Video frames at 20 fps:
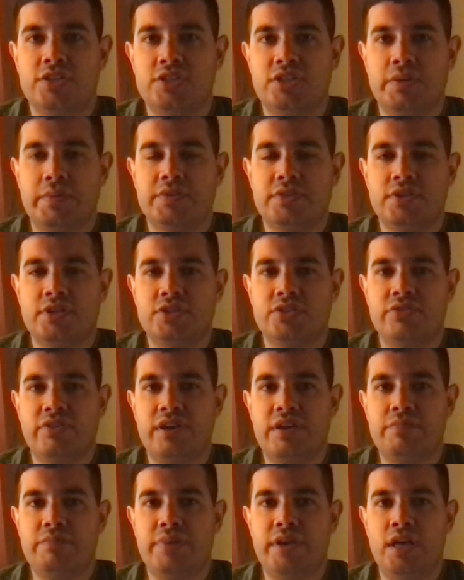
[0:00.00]
Check my channel,
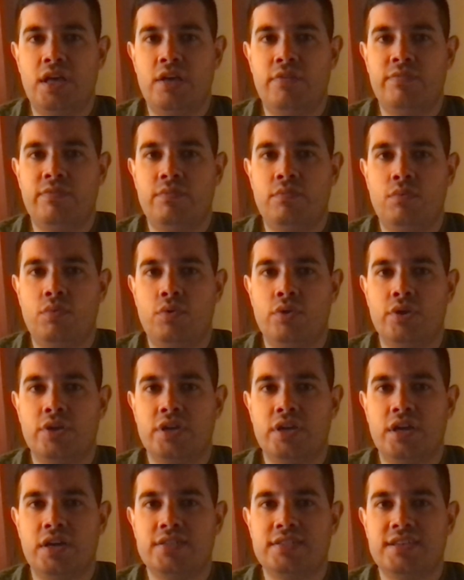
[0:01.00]
subscribe bell for more
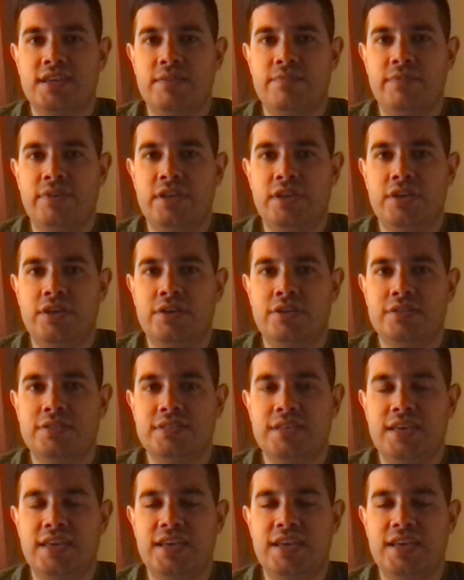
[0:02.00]
content videos.